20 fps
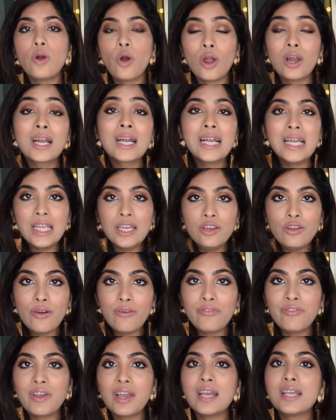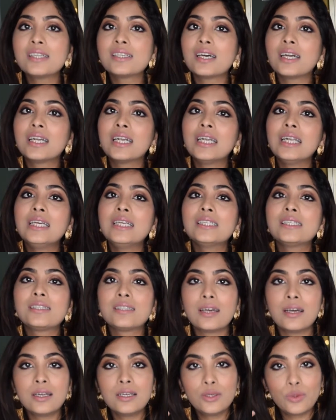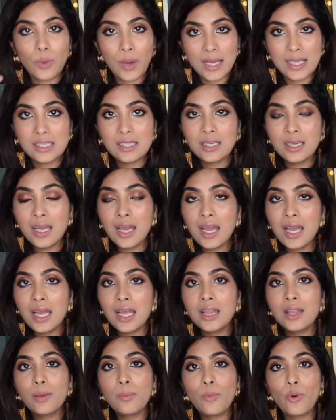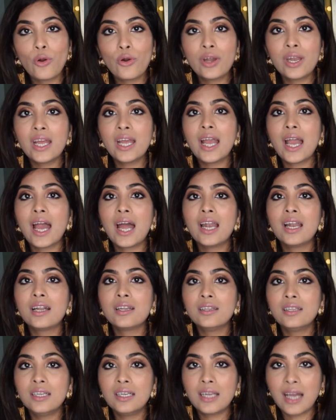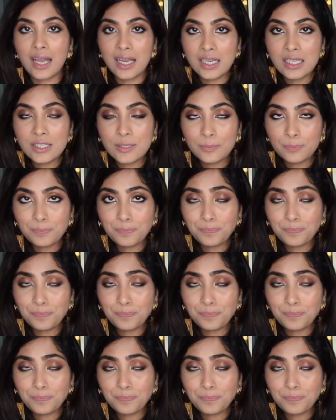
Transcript: or clean your face at least twice a day, in the morning and at the night.